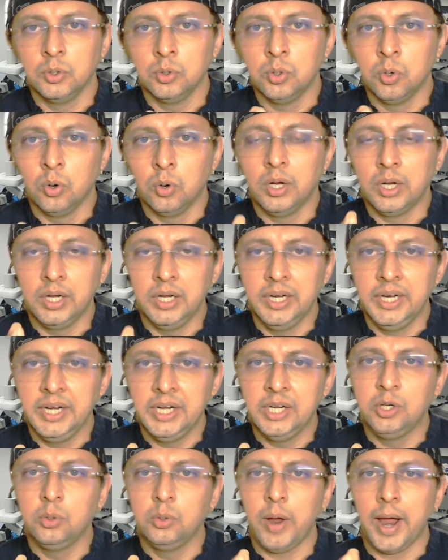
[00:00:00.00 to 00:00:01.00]
you don't
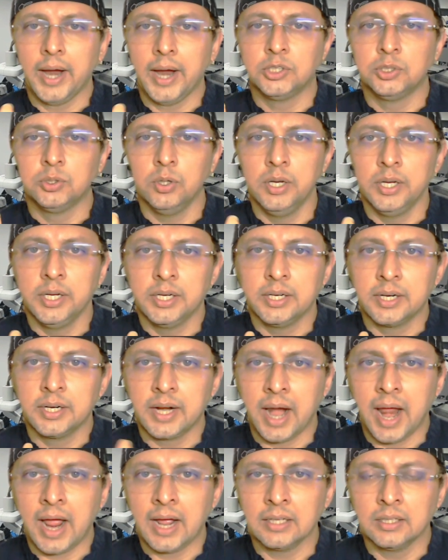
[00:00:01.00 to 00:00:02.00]
need to actually
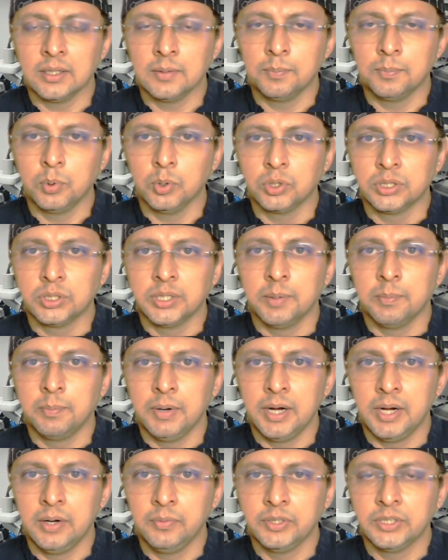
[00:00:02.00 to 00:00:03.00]
crack the
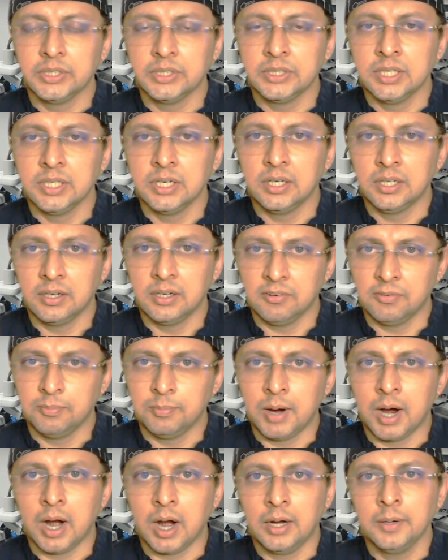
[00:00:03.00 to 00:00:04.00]
posterior plate which is the
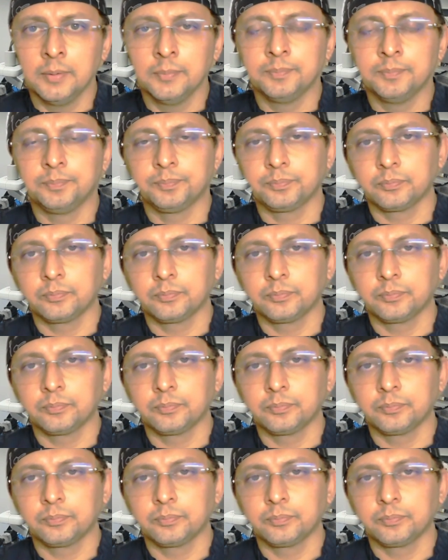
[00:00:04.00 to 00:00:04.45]
tough part